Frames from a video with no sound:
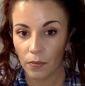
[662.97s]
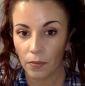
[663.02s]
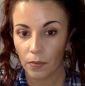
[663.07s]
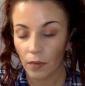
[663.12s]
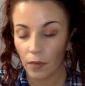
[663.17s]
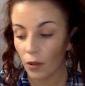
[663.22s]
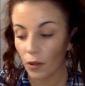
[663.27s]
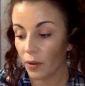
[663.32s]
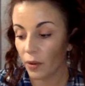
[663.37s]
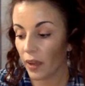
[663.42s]

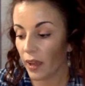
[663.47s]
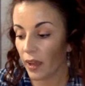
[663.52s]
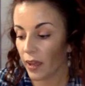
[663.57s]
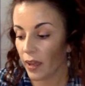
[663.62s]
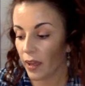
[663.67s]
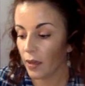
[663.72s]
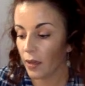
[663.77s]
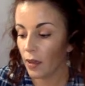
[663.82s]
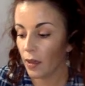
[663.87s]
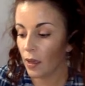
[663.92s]

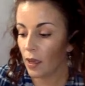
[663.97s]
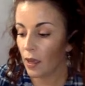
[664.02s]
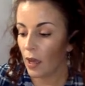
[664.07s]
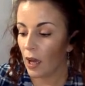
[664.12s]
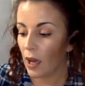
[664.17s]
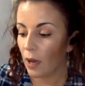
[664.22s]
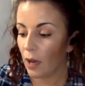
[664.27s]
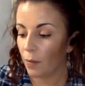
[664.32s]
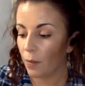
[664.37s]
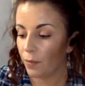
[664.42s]
okay?
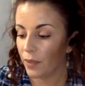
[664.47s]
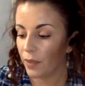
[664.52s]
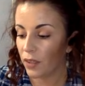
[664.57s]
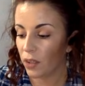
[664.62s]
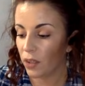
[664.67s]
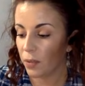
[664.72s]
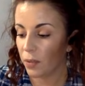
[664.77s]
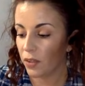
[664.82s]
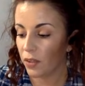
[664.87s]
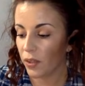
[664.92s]
This
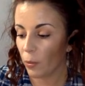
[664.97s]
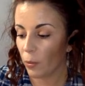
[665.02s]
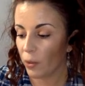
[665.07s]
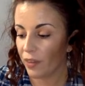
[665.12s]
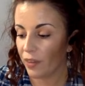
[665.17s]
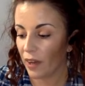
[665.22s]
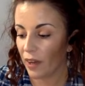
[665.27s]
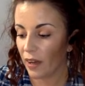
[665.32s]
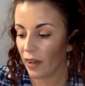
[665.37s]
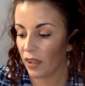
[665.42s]
could be
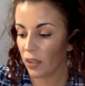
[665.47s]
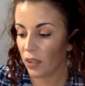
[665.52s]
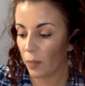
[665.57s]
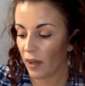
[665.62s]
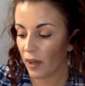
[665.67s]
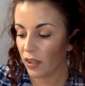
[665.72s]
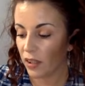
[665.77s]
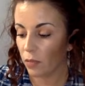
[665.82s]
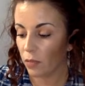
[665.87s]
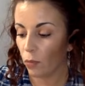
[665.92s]
someone that
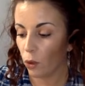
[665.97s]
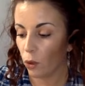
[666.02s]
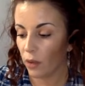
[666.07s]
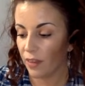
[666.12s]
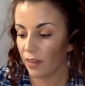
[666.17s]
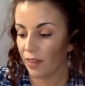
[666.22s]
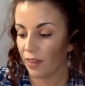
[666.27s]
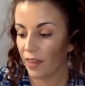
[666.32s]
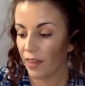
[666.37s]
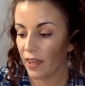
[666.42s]
expects
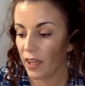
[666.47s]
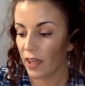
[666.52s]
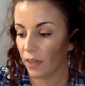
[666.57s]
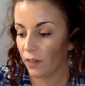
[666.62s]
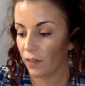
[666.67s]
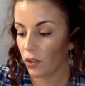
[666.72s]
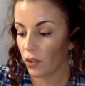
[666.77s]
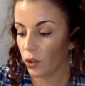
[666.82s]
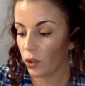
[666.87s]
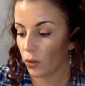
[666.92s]
more than they
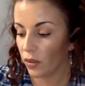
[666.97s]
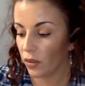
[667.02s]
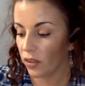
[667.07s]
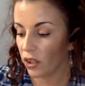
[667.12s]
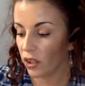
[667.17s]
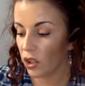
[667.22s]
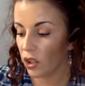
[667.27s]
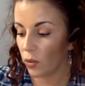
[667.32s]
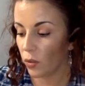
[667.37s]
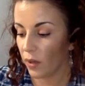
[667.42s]
give into a
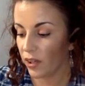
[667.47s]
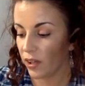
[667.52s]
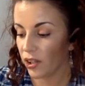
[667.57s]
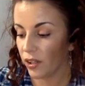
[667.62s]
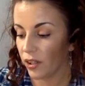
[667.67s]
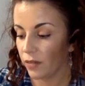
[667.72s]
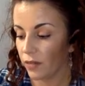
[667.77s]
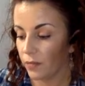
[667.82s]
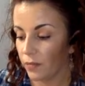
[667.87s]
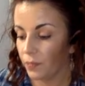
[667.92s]

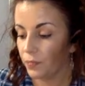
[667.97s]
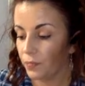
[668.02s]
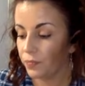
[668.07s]
situation.